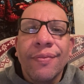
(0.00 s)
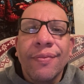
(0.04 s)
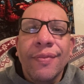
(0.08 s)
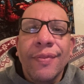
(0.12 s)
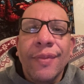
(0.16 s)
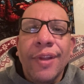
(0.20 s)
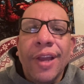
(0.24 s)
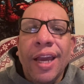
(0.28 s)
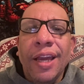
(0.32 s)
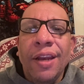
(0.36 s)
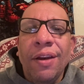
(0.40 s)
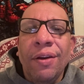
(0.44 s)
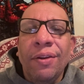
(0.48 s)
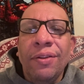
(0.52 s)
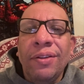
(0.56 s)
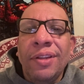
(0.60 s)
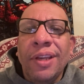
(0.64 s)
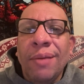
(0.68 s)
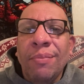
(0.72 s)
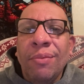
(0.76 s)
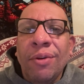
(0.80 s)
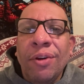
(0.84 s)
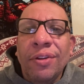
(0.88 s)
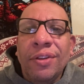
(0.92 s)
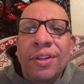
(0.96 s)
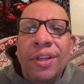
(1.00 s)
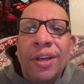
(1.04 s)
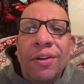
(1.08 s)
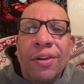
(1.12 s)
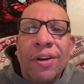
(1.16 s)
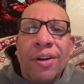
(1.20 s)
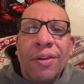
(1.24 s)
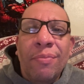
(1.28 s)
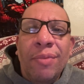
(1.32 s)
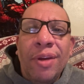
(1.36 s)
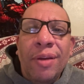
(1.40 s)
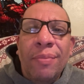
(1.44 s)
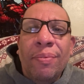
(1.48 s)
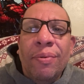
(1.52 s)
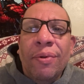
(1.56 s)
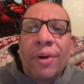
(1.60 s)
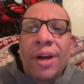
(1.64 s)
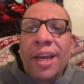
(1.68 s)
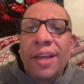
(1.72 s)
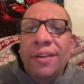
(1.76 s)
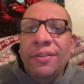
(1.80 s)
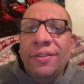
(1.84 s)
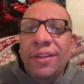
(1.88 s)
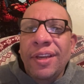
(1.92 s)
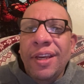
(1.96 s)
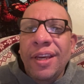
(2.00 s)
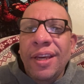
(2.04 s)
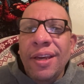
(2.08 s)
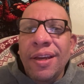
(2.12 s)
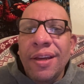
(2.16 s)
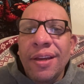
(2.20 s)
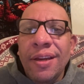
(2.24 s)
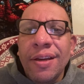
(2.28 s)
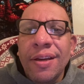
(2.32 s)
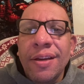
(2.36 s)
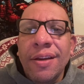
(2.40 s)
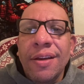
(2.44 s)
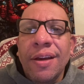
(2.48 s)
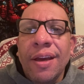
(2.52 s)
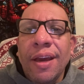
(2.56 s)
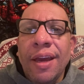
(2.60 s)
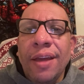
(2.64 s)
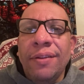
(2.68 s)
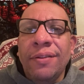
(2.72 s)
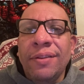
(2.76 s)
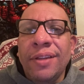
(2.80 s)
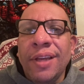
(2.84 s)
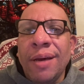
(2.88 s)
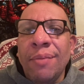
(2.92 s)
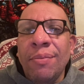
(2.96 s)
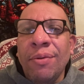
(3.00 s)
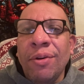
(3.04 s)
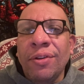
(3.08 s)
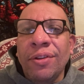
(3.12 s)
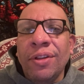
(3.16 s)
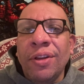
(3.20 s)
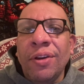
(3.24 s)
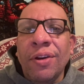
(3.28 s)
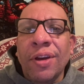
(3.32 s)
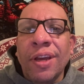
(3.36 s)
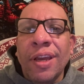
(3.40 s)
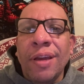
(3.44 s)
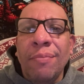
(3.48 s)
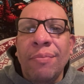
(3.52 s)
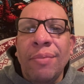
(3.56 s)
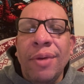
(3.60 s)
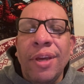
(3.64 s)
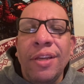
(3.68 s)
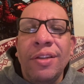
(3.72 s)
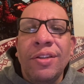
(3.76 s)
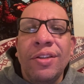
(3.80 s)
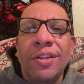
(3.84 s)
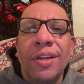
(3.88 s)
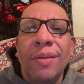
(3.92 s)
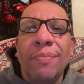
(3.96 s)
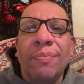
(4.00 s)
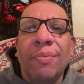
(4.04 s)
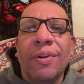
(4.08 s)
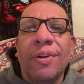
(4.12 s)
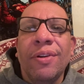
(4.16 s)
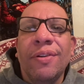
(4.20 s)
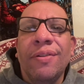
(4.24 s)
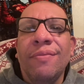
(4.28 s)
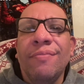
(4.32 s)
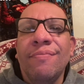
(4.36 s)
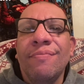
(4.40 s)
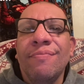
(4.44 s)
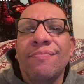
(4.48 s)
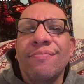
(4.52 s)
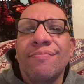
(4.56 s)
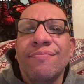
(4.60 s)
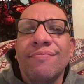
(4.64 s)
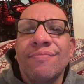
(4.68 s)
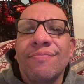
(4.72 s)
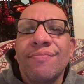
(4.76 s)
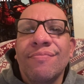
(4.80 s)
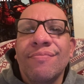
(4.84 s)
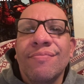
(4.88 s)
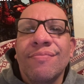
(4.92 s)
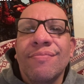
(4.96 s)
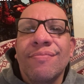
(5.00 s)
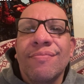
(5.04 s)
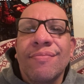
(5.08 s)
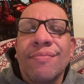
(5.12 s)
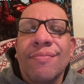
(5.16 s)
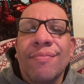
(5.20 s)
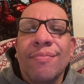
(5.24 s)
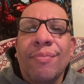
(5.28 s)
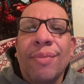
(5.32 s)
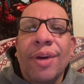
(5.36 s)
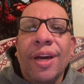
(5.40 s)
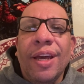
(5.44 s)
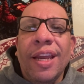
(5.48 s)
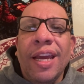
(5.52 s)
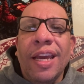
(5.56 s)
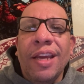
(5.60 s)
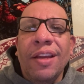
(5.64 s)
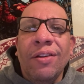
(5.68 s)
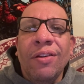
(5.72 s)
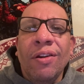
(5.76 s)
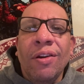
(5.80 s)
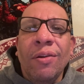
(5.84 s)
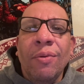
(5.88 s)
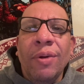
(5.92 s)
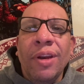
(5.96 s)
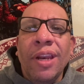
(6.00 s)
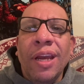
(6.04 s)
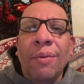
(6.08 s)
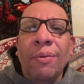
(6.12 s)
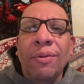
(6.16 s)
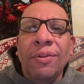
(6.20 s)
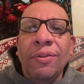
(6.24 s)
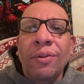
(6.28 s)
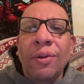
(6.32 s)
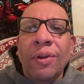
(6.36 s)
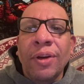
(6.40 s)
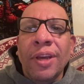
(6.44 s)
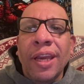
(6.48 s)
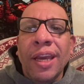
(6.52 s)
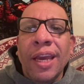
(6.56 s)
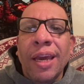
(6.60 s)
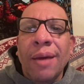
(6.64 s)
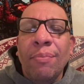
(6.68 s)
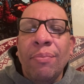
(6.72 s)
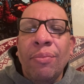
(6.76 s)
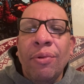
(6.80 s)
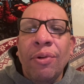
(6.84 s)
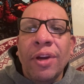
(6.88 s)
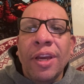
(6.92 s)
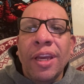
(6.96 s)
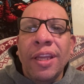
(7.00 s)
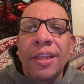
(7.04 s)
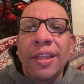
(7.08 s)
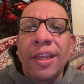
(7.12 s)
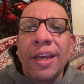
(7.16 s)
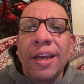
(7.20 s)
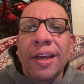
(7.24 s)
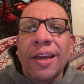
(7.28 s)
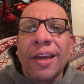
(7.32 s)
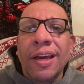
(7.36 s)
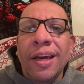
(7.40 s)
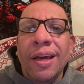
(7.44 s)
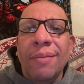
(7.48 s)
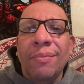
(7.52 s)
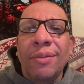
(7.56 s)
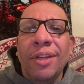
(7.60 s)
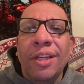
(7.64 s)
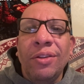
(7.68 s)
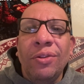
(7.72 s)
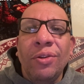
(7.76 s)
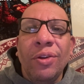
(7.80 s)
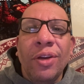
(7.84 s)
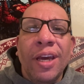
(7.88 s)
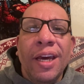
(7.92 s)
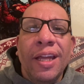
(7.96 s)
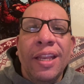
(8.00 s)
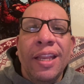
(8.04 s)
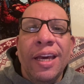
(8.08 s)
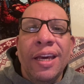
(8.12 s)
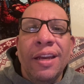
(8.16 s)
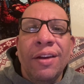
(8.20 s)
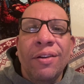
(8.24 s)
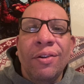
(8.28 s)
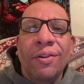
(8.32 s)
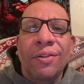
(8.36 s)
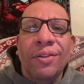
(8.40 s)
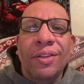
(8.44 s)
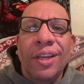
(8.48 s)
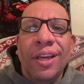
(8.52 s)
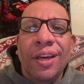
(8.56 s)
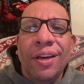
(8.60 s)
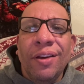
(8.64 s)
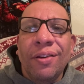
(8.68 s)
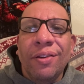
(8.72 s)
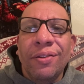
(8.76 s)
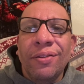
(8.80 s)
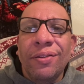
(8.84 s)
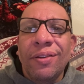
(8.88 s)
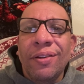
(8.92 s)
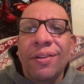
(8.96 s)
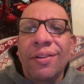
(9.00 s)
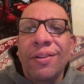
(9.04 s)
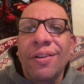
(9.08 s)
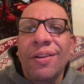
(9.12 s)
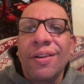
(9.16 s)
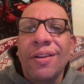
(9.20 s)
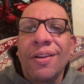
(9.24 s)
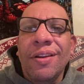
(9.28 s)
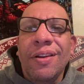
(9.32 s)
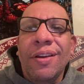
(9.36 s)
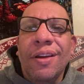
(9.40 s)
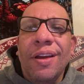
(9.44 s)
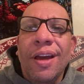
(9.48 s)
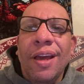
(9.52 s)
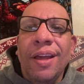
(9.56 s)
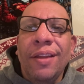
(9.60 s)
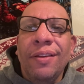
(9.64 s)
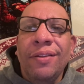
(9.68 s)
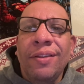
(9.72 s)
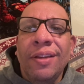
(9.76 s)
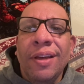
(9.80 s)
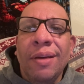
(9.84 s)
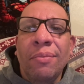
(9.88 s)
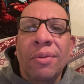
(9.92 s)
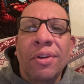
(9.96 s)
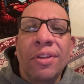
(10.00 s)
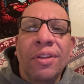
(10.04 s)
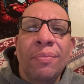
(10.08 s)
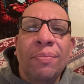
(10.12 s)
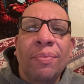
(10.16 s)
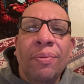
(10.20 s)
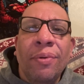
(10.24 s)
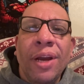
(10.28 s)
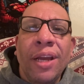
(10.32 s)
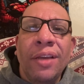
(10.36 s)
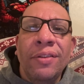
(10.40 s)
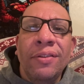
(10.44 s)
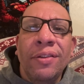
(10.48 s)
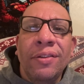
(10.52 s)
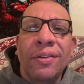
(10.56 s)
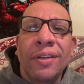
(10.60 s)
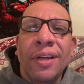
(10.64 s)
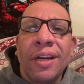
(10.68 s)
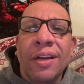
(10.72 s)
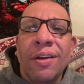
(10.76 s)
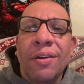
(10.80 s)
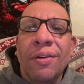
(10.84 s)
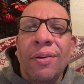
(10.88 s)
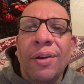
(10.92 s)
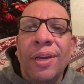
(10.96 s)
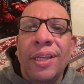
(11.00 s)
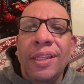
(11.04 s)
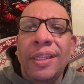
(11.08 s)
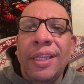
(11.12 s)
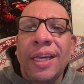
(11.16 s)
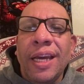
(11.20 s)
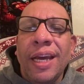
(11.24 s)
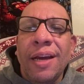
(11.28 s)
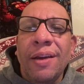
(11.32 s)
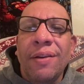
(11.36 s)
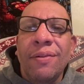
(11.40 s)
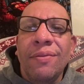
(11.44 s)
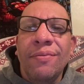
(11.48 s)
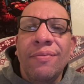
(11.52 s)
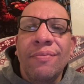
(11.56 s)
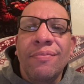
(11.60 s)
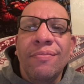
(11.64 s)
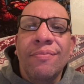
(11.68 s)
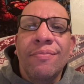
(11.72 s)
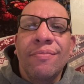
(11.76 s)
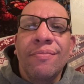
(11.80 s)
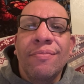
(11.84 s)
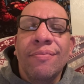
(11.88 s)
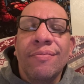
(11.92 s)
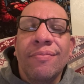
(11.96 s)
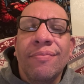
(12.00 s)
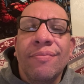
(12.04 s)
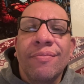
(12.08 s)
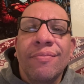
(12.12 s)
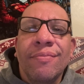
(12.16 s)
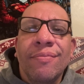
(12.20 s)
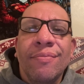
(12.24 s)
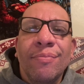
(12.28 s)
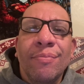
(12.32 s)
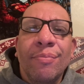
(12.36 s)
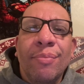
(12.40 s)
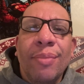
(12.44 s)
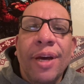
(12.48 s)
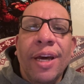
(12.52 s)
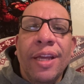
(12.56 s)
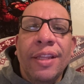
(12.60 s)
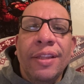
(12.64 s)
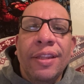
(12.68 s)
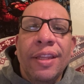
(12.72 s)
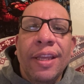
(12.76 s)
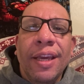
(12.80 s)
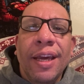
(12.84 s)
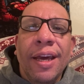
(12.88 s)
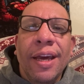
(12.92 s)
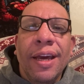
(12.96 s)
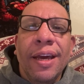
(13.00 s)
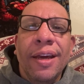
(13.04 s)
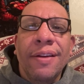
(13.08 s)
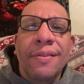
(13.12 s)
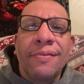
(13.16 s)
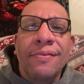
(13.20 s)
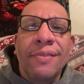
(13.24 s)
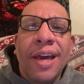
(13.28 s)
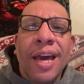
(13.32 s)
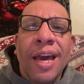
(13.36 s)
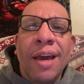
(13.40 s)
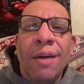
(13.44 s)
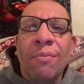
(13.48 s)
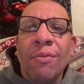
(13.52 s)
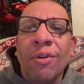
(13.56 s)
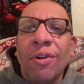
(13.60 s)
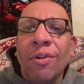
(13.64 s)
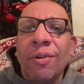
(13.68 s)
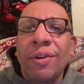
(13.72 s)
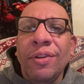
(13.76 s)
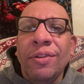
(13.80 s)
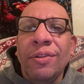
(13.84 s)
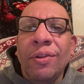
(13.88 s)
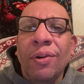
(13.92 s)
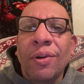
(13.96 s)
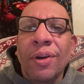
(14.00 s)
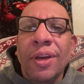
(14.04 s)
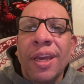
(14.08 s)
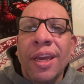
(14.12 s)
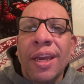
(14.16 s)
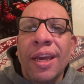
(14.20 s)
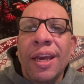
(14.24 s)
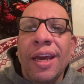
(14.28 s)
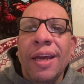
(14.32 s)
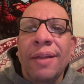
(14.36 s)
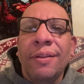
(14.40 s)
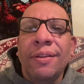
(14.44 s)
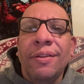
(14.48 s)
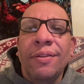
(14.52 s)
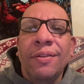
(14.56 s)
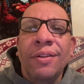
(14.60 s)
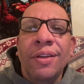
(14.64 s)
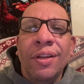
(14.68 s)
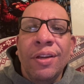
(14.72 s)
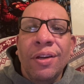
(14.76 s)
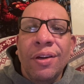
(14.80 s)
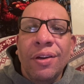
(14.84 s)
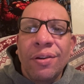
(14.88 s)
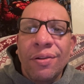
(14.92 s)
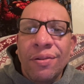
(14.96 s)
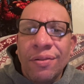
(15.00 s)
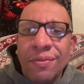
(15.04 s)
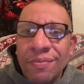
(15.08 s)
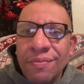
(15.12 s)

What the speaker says: I know some hotel could be pricey and some hotel can be cheaper. But I know when I was looking at booking.com, they do got a lot of hotels and some of the prices are going down. But I'm always looking at, you know,